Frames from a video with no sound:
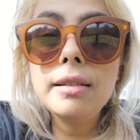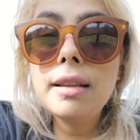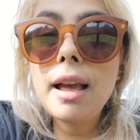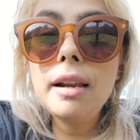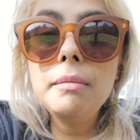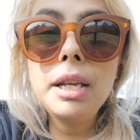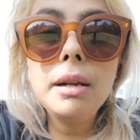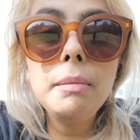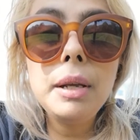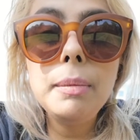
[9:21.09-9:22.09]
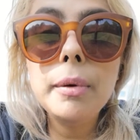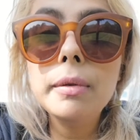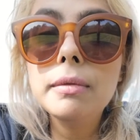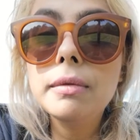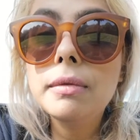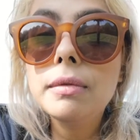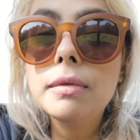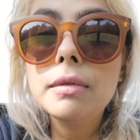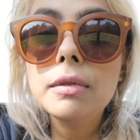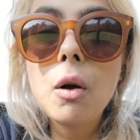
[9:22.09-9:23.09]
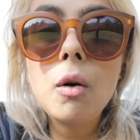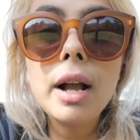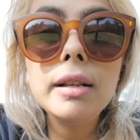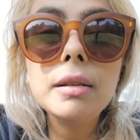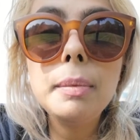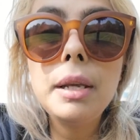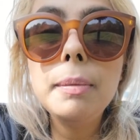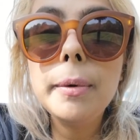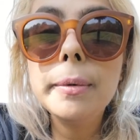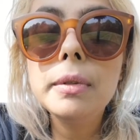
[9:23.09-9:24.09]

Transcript: started meeting people, all kinds of people.